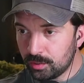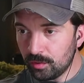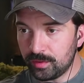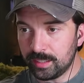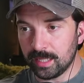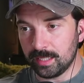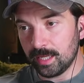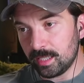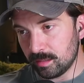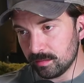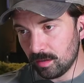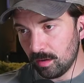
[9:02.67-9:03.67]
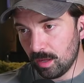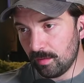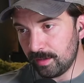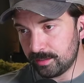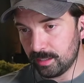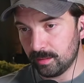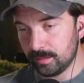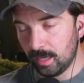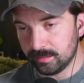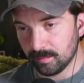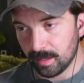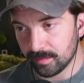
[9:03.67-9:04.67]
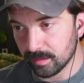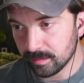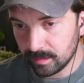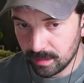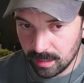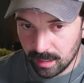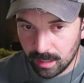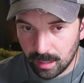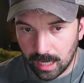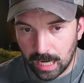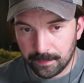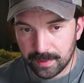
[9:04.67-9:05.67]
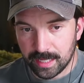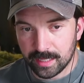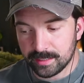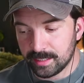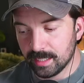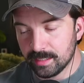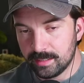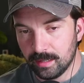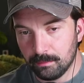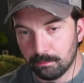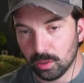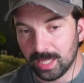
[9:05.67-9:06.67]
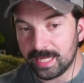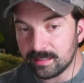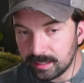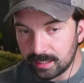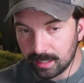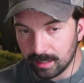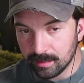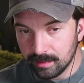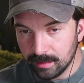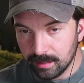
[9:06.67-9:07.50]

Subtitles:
thing that kicked this all off, I should have talked about this, is this Blaziken,